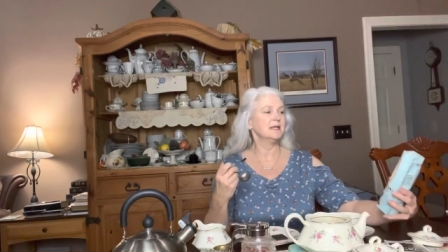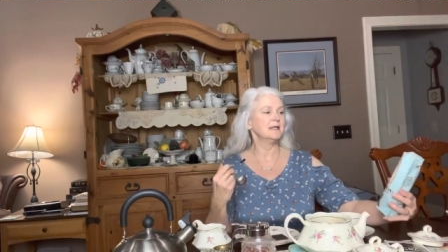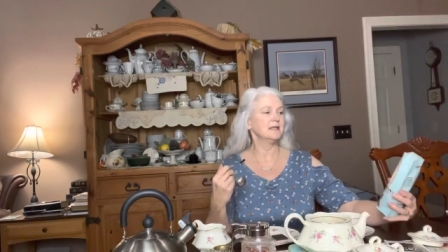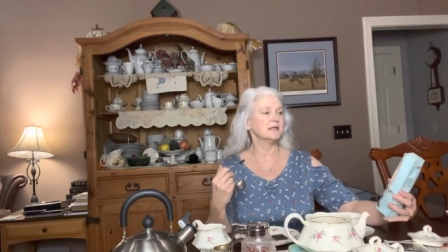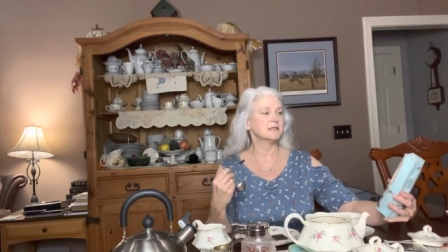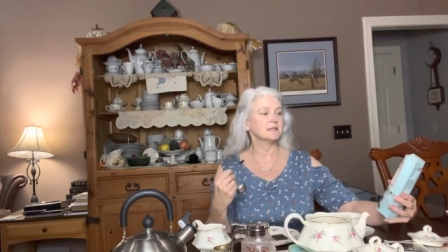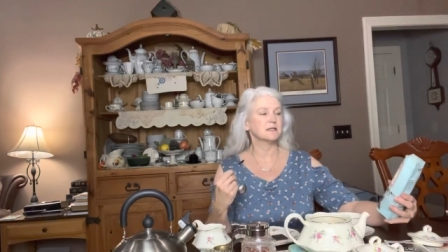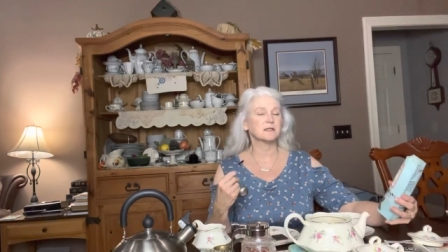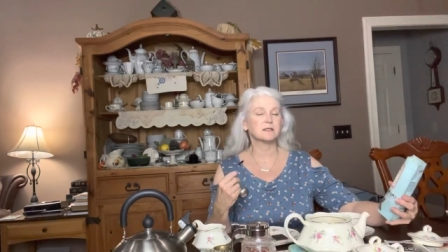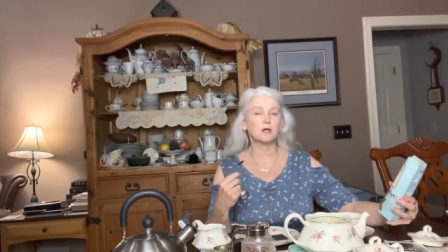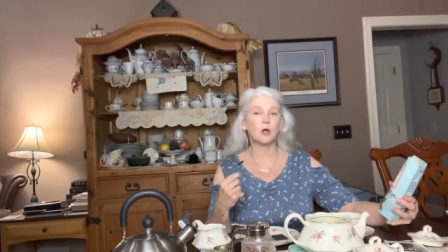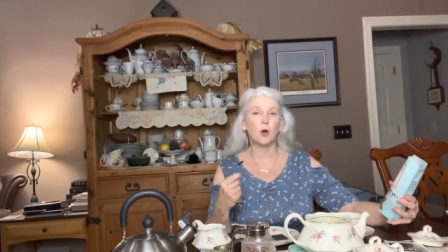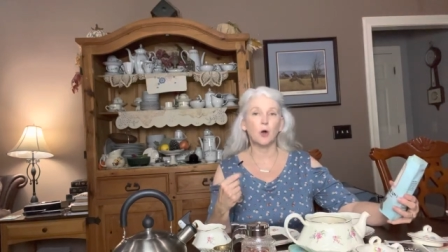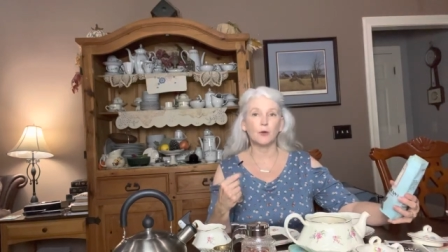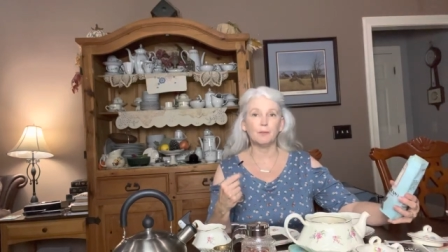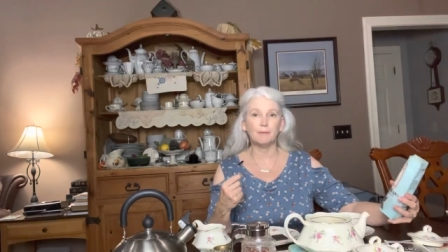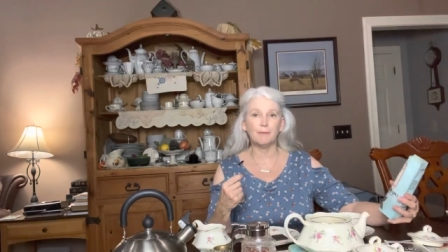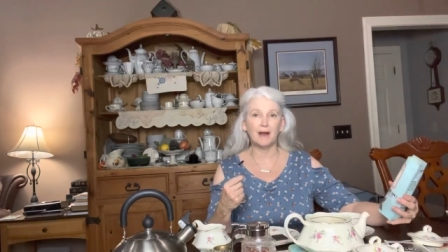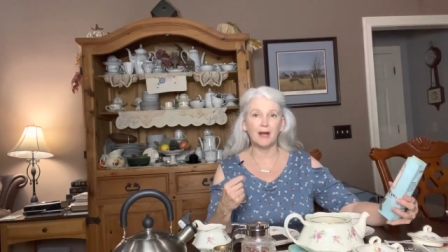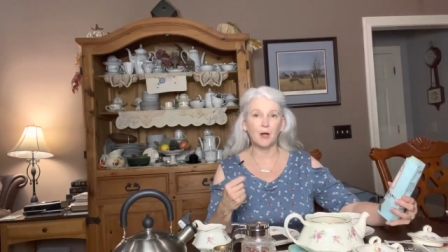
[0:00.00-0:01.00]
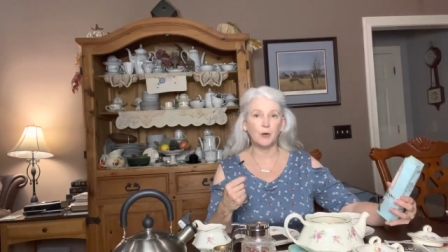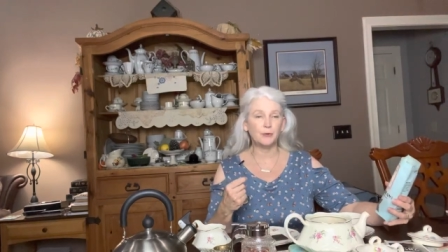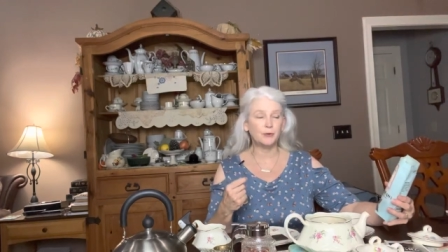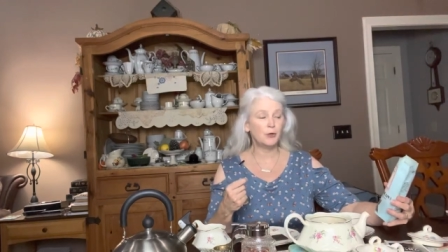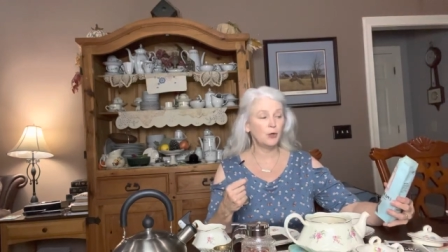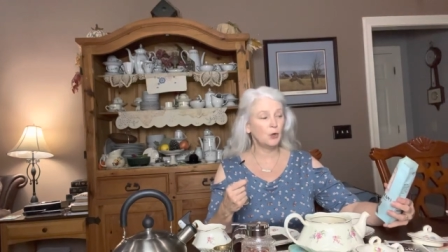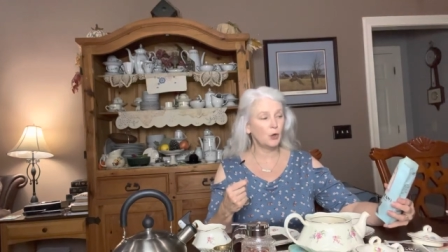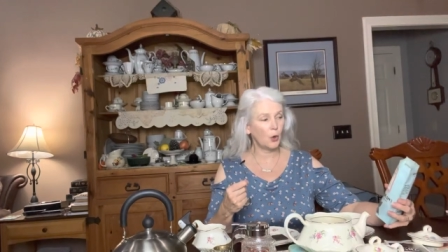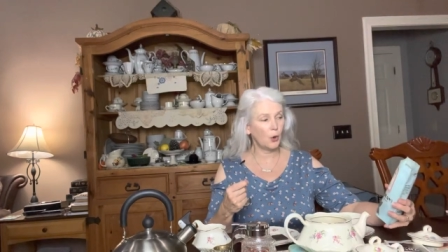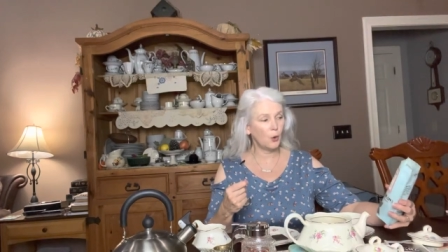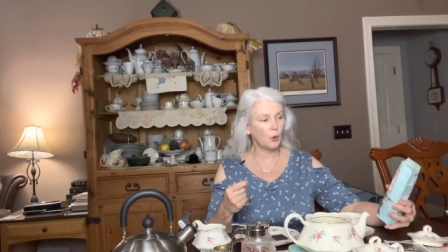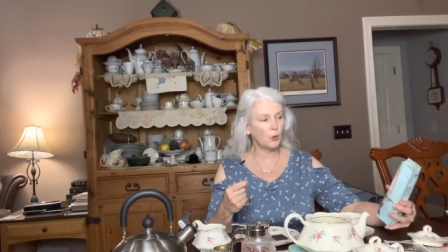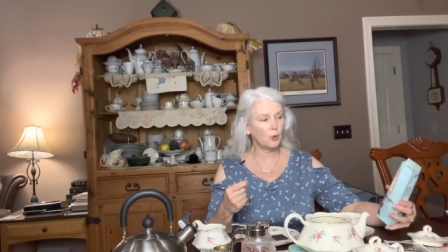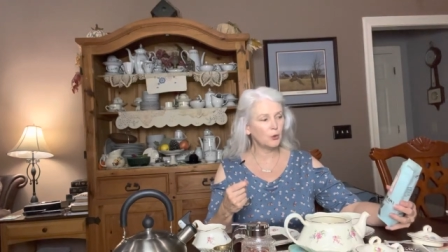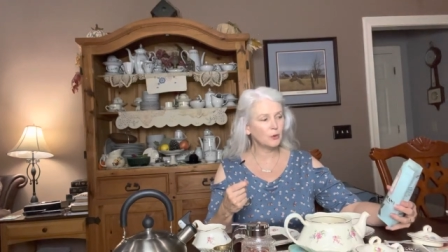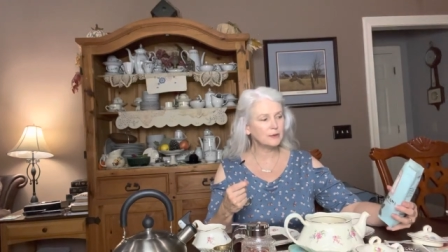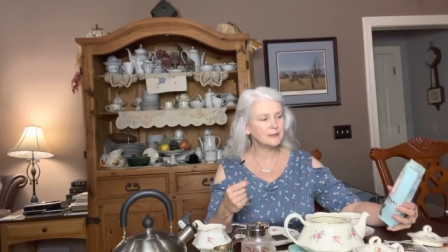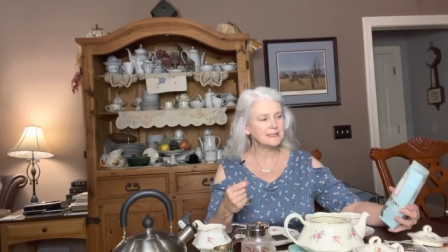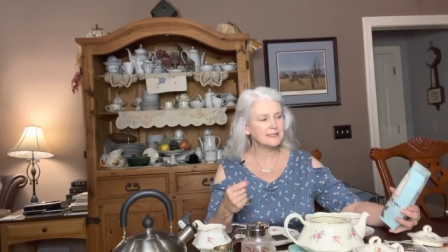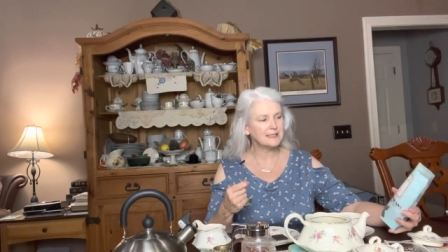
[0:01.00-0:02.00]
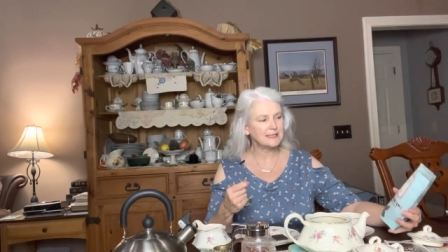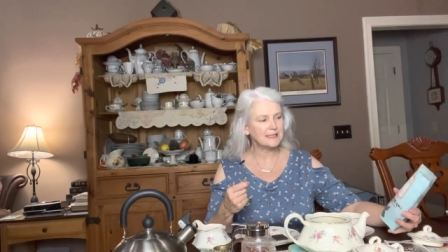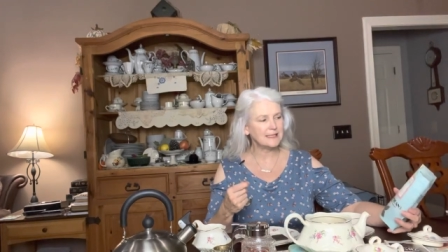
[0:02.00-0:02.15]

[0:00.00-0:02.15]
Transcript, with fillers: This is called Mountain Gold.